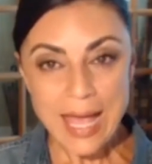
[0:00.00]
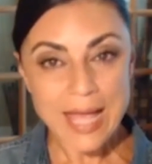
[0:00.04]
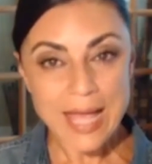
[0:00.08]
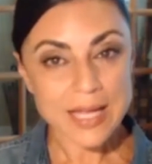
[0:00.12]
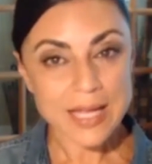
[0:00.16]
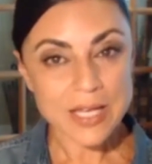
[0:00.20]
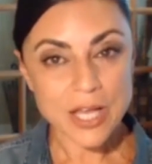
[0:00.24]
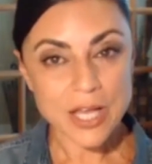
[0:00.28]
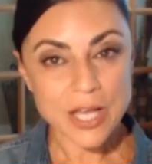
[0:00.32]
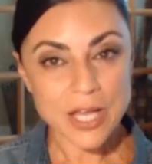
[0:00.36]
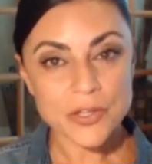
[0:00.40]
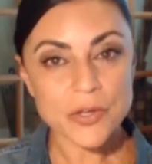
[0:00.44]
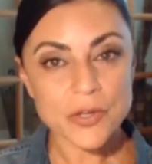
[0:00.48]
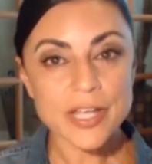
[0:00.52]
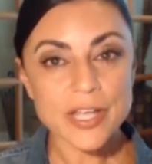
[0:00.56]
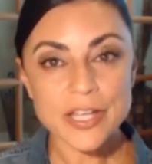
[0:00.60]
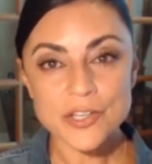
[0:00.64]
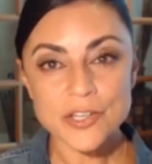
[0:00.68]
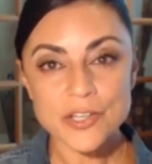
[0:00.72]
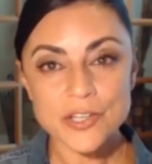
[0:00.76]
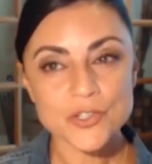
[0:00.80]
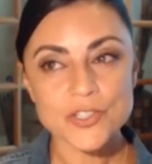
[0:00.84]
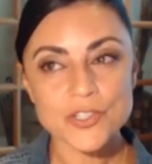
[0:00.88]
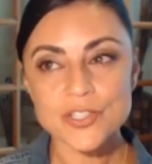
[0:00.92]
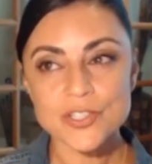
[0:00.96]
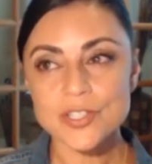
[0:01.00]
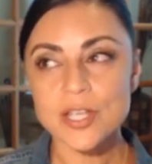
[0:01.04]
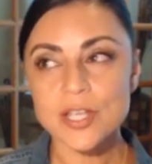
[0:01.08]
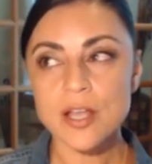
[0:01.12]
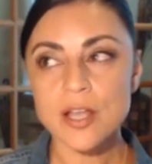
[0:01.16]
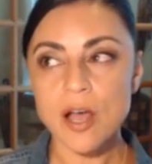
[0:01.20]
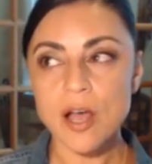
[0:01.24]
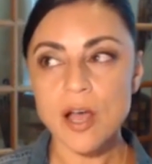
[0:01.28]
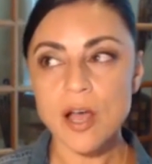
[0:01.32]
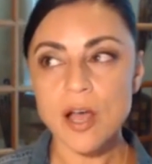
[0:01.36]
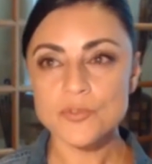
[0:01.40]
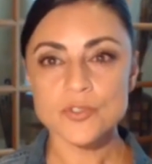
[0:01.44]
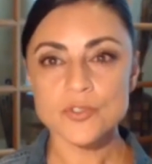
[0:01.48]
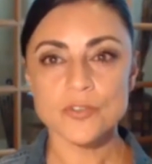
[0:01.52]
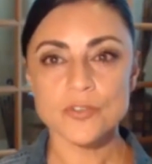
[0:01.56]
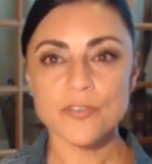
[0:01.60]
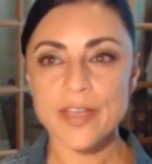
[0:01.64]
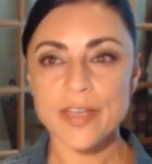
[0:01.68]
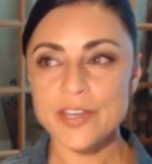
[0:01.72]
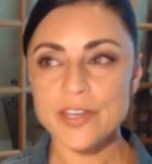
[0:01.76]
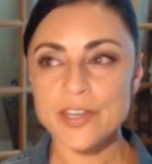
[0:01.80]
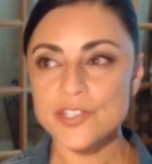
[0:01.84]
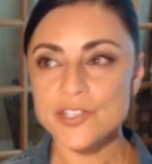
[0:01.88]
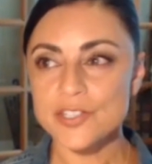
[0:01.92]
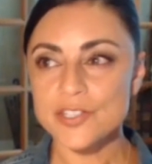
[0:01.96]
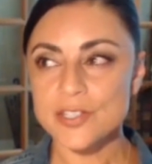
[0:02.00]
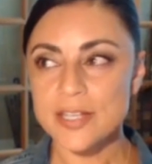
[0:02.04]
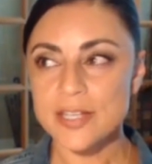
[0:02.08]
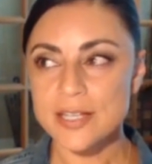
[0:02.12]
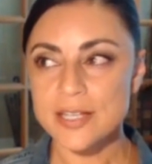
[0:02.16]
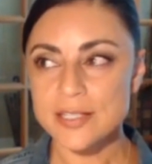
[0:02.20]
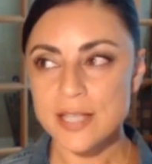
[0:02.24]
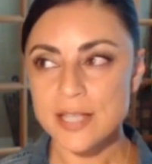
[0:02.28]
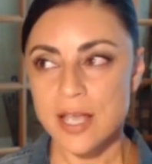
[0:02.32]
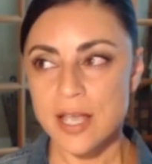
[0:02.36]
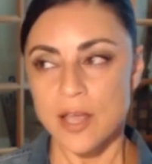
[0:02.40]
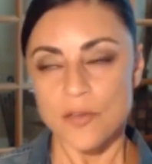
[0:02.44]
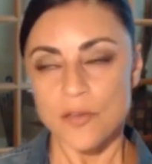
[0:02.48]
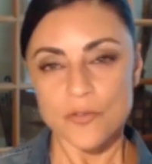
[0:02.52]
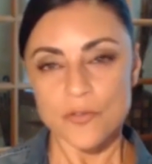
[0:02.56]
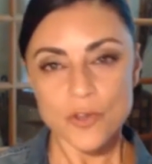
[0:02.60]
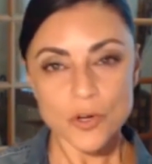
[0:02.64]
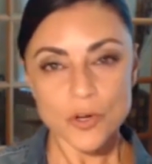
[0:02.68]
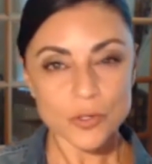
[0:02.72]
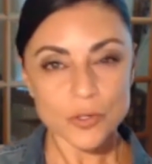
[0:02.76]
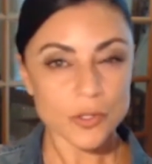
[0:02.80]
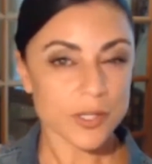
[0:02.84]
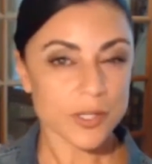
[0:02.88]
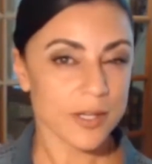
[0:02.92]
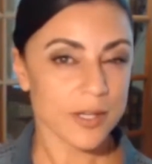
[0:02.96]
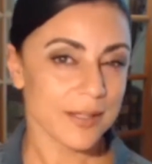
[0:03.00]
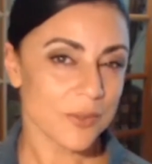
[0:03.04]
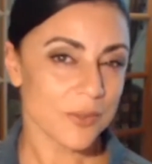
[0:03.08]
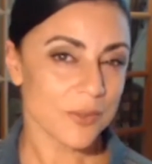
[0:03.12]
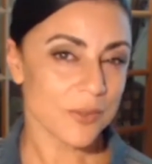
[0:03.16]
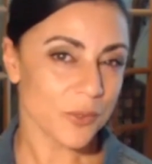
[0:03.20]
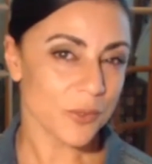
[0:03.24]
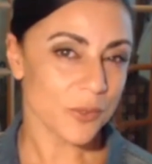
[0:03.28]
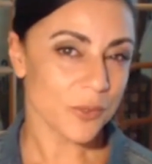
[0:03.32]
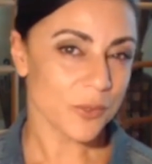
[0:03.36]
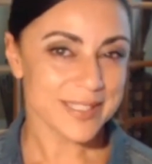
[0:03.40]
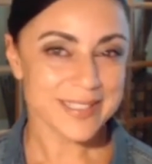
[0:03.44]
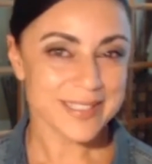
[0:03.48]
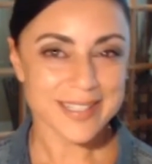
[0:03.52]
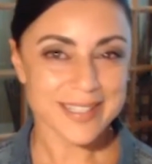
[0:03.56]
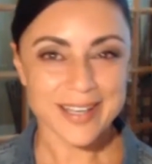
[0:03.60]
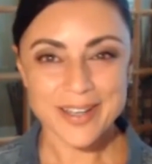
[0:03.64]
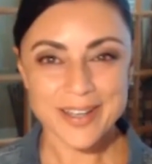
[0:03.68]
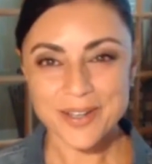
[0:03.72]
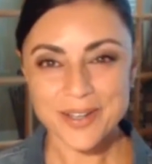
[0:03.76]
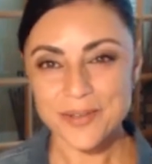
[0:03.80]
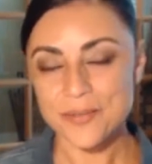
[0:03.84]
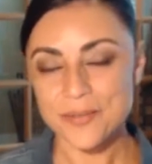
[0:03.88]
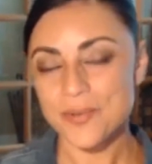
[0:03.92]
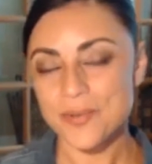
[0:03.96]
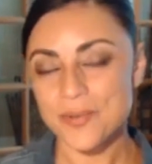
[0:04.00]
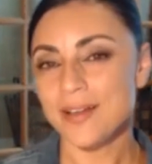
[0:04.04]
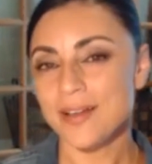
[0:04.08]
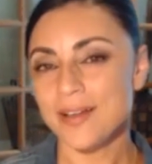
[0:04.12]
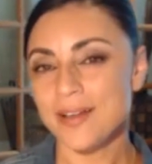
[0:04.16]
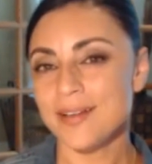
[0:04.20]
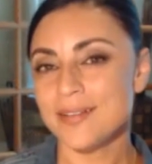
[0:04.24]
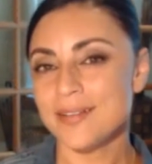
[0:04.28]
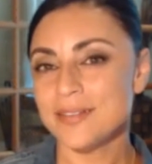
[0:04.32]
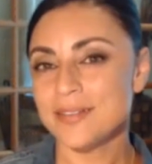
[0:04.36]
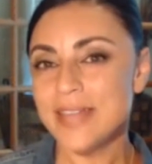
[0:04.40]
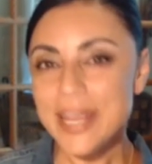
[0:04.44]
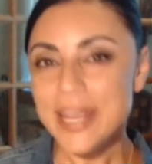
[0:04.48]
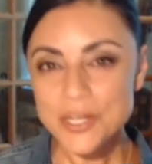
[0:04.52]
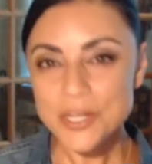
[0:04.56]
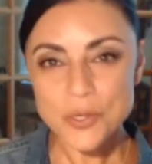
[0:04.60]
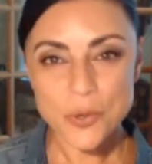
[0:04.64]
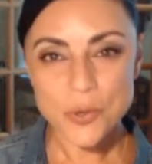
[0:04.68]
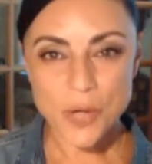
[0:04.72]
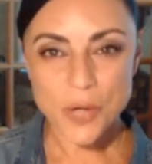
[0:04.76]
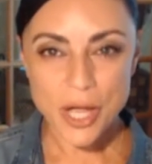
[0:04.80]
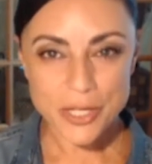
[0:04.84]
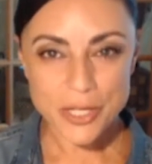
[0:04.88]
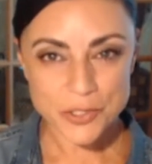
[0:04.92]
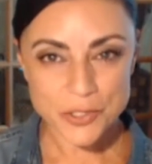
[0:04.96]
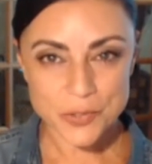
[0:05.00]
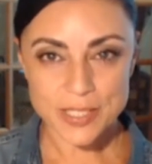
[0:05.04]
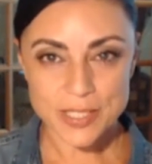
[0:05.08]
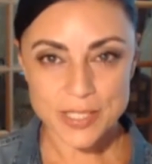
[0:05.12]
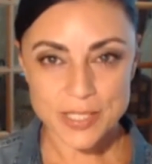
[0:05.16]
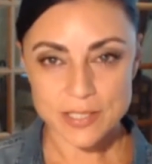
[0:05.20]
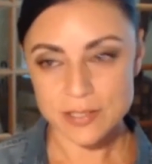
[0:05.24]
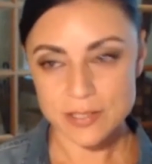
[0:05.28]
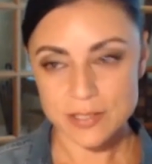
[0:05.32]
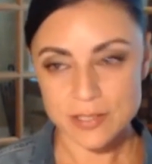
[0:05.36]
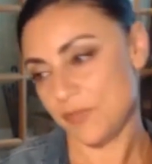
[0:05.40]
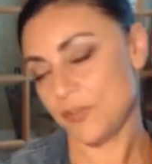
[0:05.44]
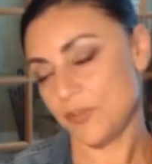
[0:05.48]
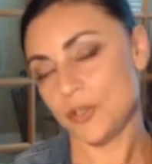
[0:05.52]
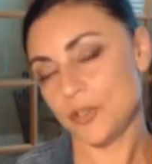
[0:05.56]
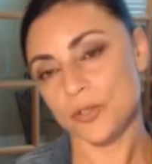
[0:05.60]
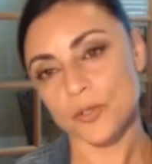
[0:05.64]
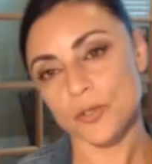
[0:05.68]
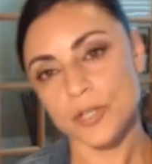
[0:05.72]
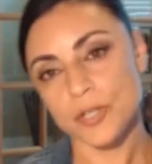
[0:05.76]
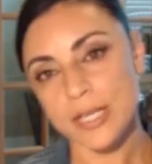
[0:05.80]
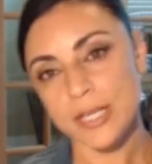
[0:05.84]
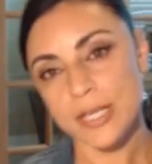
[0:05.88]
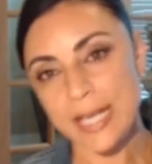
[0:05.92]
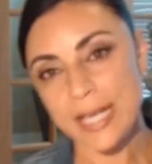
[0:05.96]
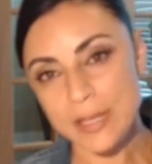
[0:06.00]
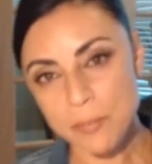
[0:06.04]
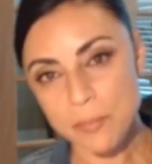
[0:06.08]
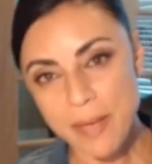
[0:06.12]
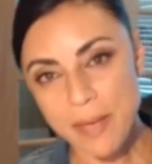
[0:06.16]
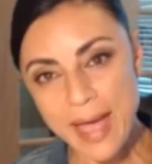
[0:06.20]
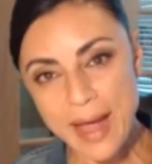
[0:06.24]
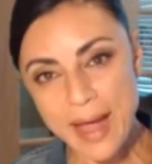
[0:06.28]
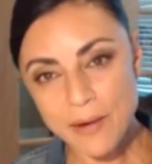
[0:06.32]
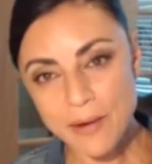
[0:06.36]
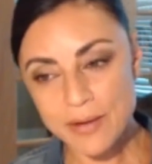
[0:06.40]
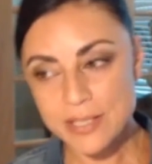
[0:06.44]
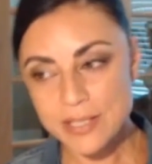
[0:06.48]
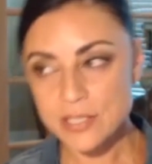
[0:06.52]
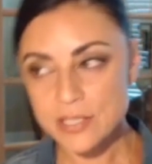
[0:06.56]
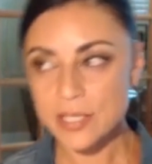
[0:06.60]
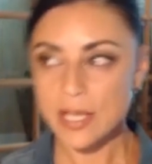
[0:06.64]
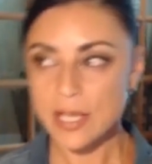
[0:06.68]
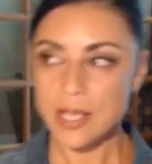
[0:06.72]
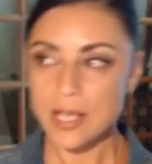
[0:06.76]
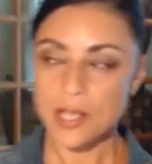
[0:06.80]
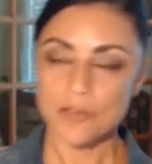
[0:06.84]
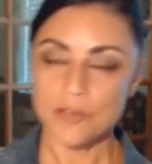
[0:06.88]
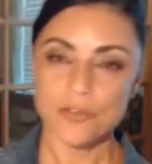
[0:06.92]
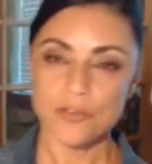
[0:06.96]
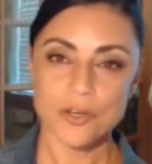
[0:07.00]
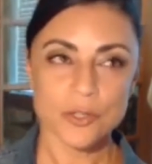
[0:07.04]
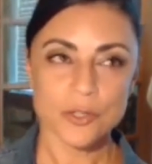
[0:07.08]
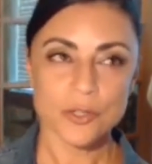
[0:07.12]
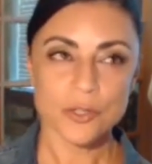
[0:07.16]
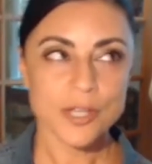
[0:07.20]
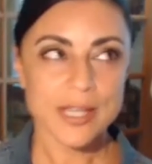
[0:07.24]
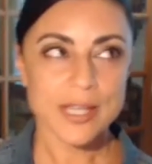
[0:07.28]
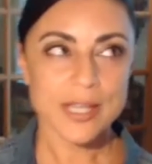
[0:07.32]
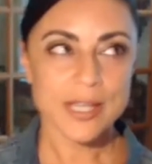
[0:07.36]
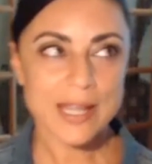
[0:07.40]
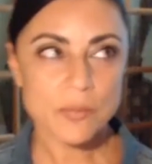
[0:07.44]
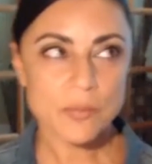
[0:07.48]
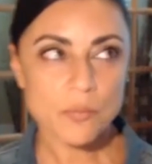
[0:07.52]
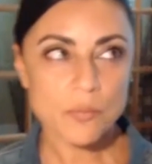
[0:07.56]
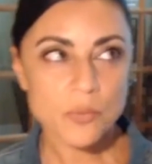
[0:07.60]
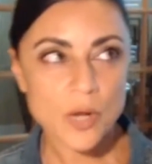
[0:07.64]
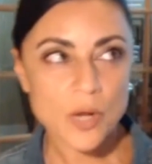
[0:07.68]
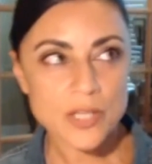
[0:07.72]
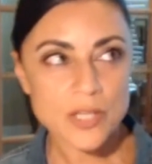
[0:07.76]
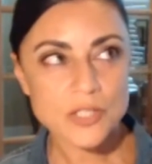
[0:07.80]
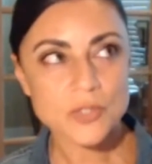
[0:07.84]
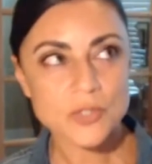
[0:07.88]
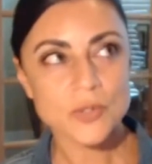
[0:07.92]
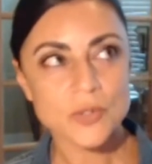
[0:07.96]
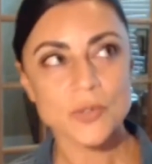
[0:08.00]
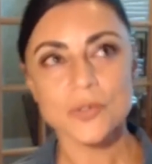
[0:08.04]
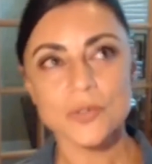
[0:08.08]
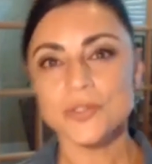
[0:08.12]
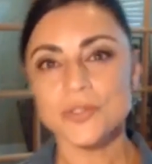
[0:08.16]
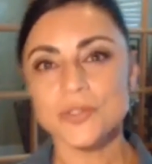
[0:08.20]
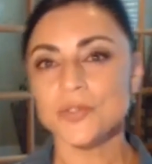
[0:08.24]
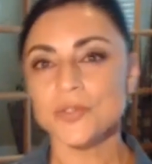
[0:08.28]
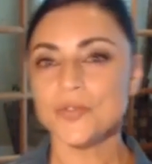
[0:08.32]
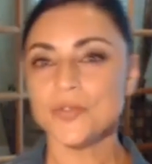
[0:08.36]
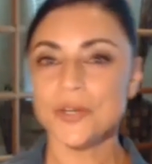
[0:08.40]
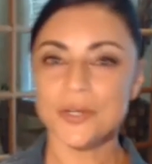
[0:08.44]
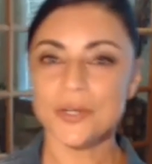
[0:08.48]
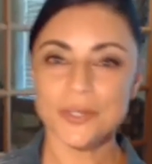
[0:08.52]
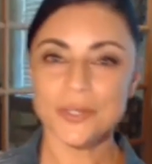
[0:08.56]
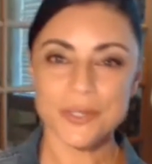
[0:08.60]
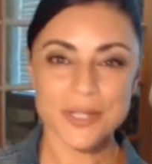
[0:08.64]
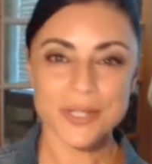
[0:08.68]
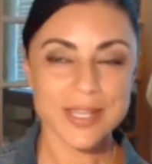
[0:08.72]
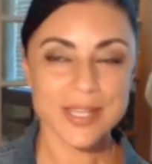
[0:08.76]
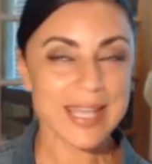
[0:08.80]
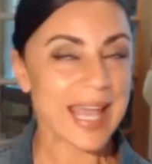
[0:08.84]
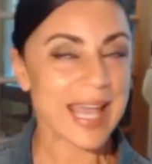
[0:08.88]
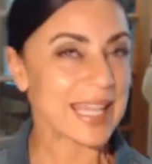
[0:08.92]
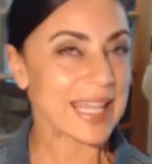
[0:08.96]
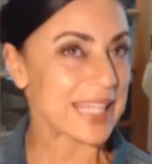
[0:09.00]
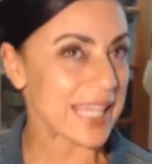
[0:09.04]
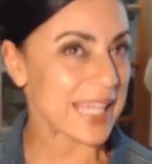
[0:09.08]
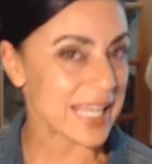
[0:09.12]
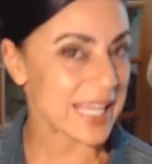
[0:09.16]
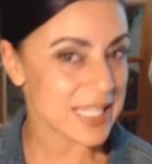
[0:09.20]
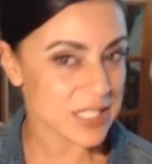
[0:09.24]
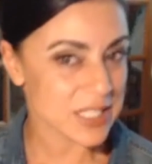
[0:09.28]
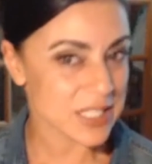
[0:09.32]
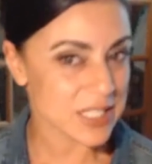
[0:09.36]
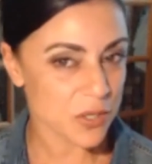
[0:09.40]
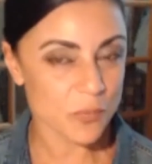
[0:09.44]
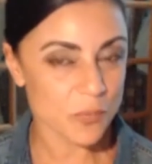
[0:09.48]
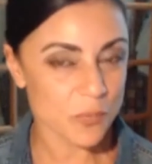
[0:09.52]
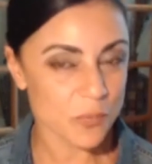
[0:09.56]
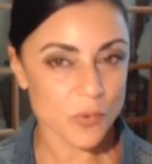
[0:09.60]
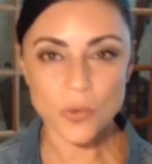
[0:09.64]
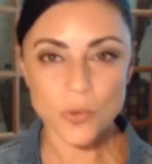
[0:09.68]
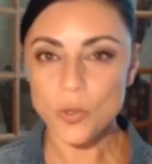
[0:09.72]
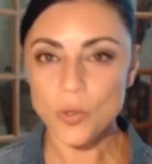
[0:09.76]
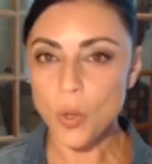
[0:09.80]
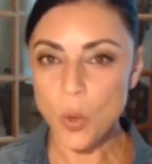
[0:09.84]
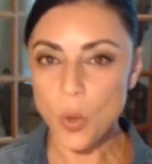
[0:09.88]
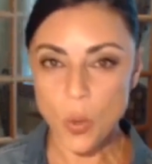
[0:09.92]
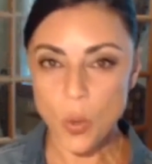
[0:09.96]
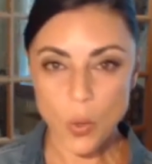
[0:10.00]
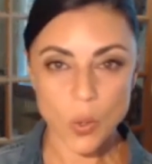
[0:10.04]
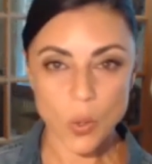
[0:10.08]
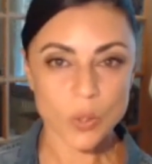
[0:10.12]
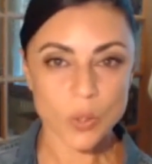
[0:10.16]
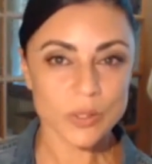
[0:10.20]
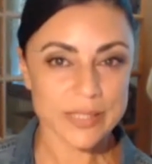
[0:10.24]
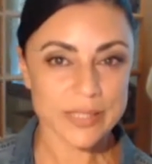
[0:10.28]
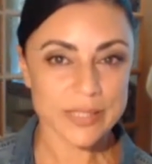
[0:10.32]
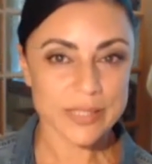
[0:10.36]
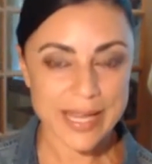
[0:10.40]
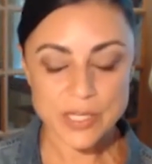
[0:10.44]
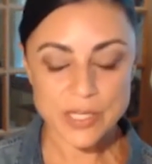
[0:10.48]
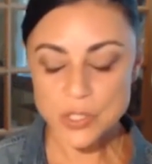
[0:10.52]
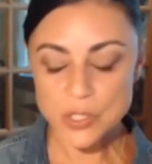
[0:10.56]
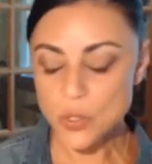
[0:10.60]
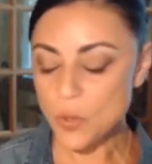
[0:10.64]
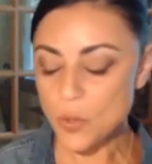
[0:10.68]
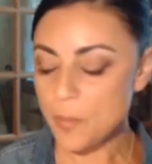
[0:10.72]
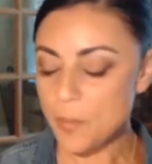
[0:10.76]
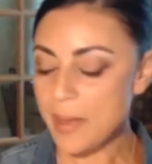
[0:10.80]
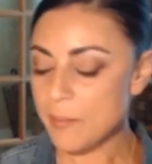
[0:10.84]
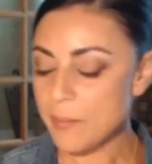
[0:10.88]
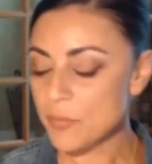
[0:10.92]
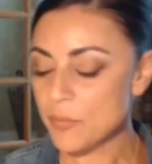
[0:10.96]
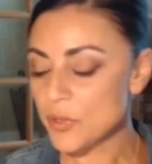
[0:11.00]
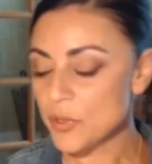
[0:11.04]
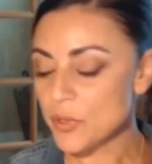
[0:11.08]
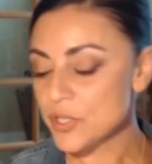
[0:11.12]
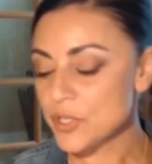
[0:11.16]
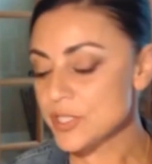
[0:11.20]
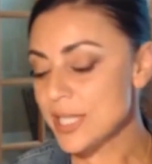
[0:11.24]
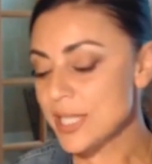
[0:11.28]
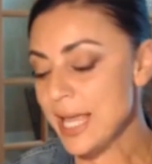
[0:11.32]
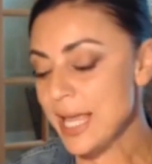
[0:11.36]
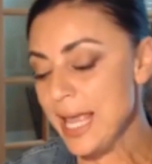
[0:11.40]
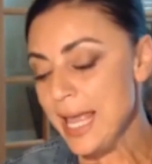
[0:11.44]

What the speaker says: Another interesting observation is we are looking at all these NATO countries. I mean, we are looking at Paris, we are looking at Brussels, we are looking at Istanbul, all NATO members.